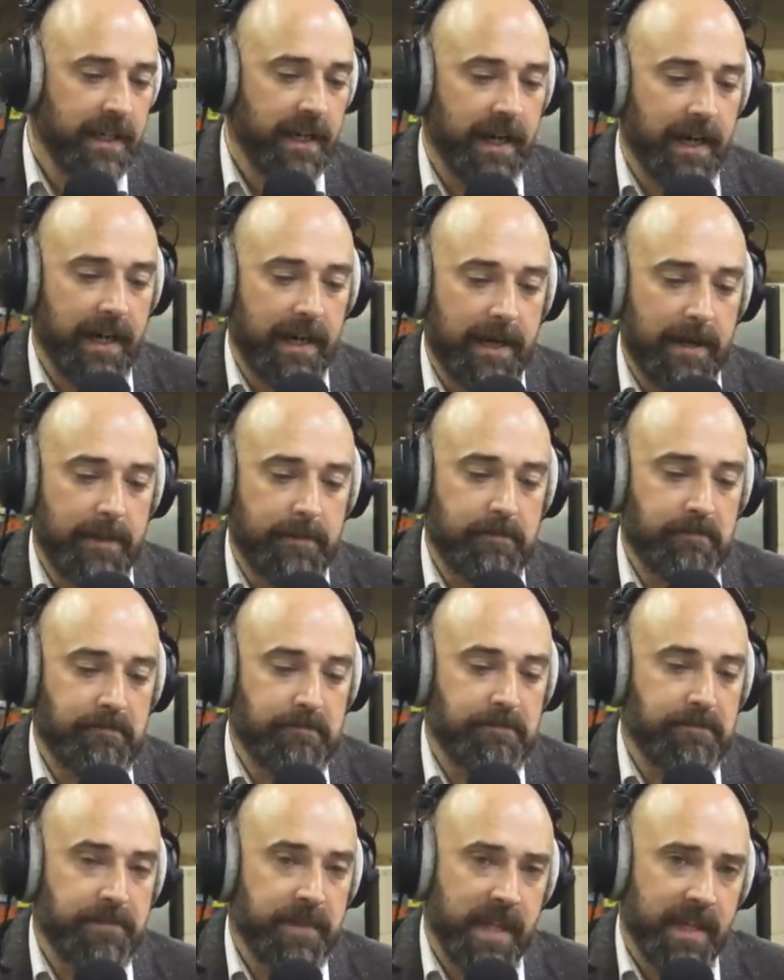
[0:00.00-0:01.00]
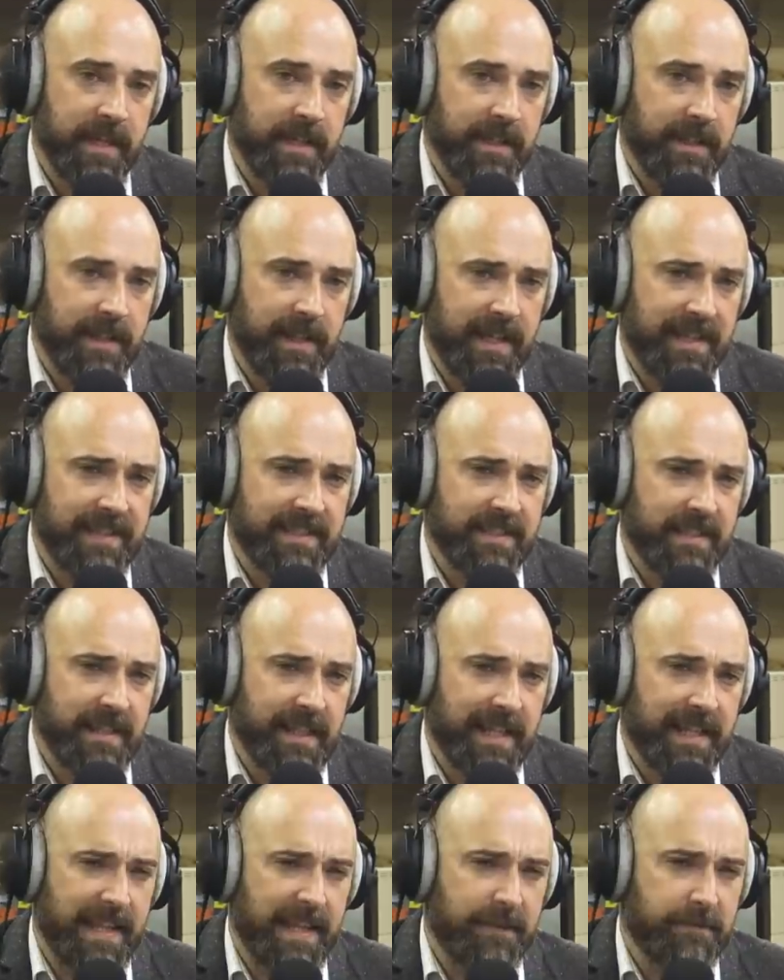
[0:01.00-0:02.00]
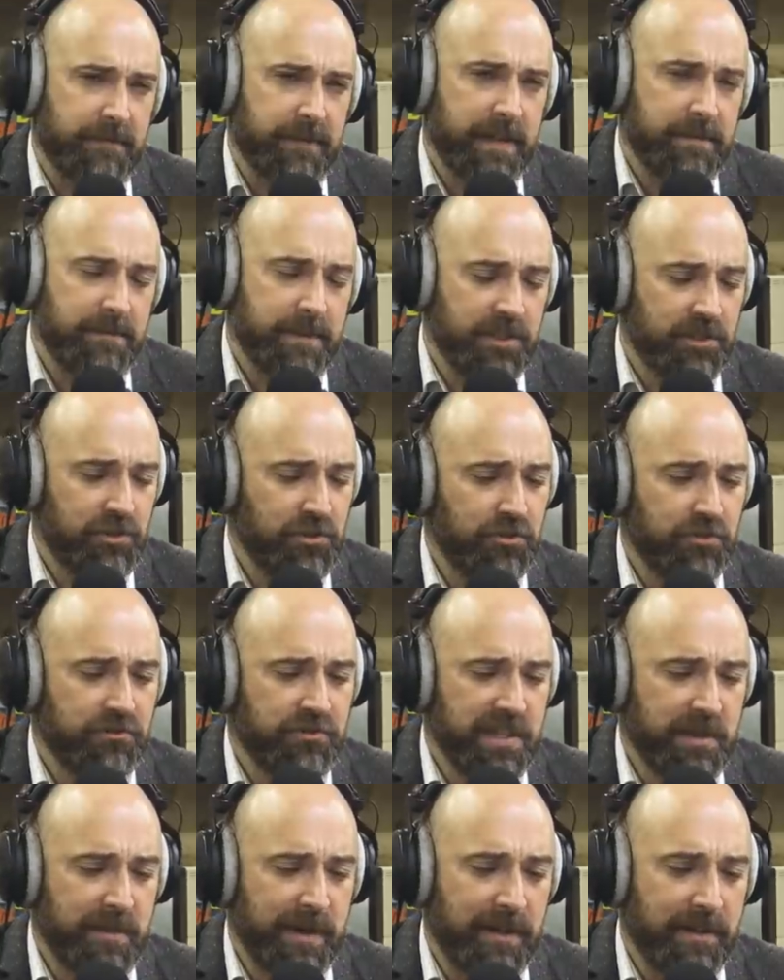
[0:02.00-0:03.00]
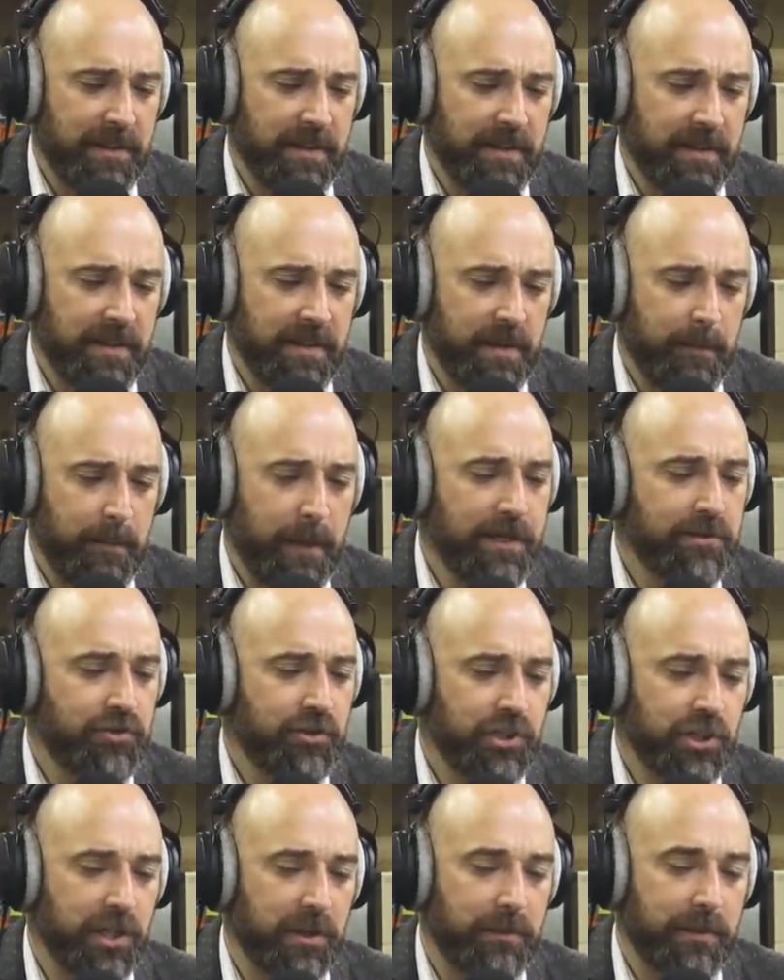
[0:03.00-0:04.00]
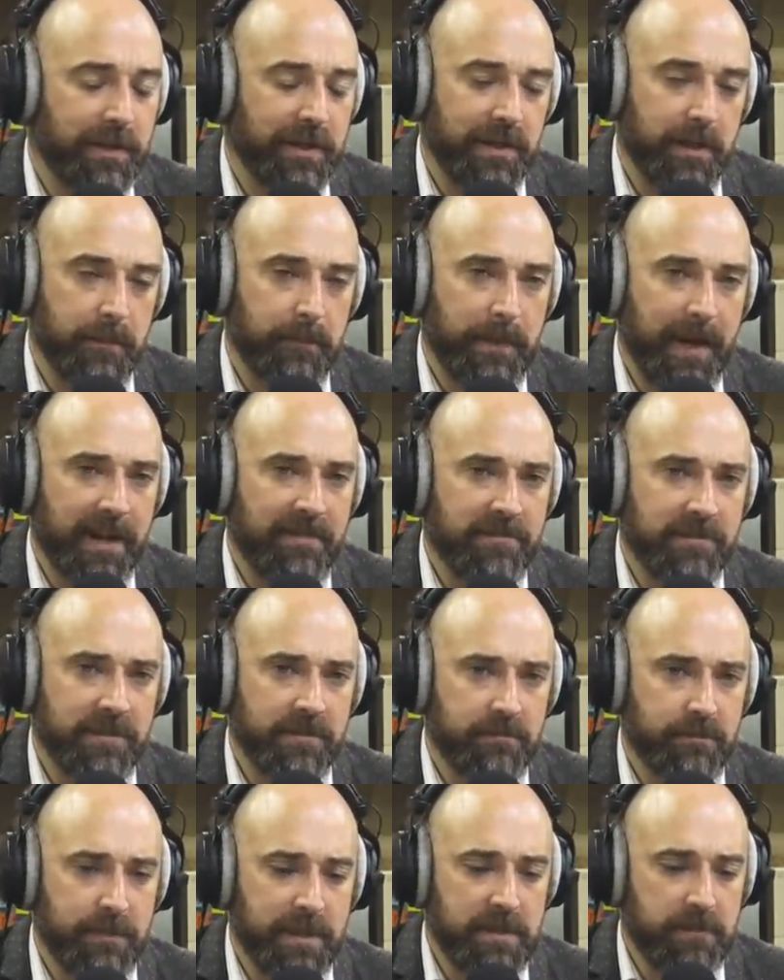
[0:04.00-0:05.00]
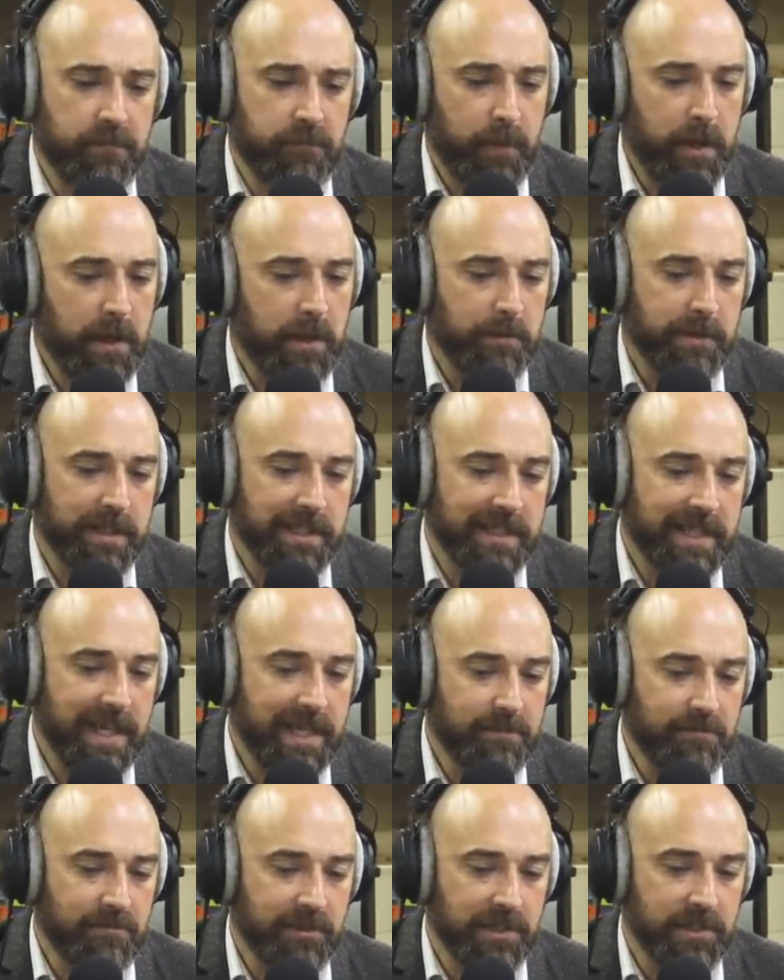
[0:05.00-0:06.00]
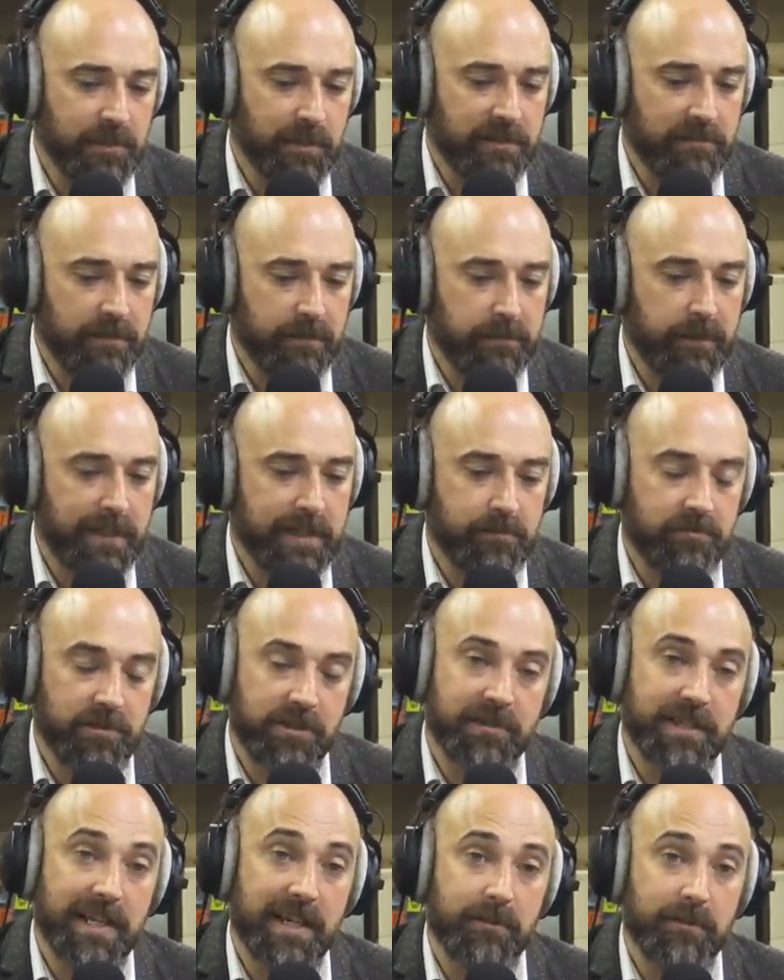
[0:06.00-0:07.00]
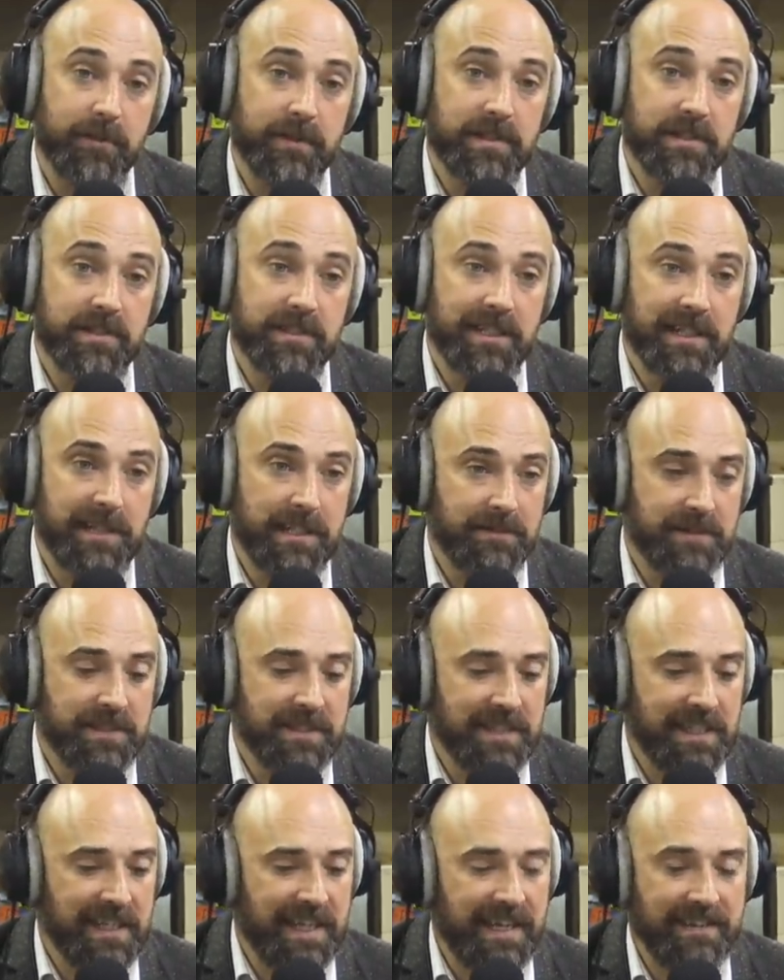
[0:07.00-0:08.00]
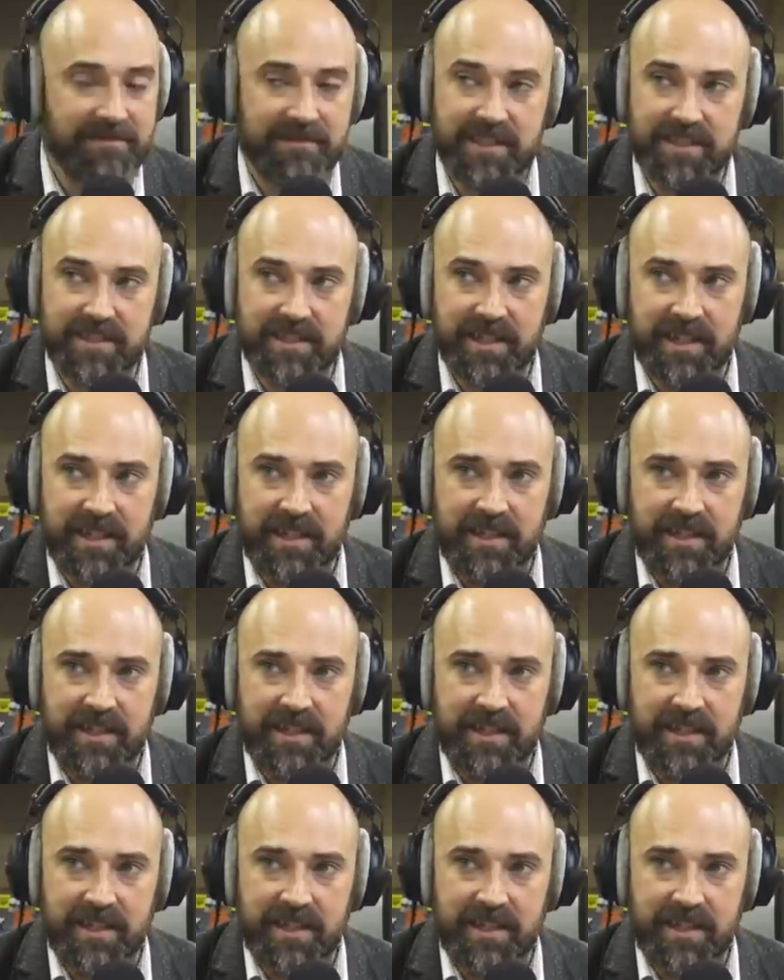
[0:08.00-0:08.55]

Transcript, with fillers: Um, there's that, that, famous story about the the punch up at the Baron of Beef pub in Cambridge, where a fight broke out with Sir Clive Sinclair and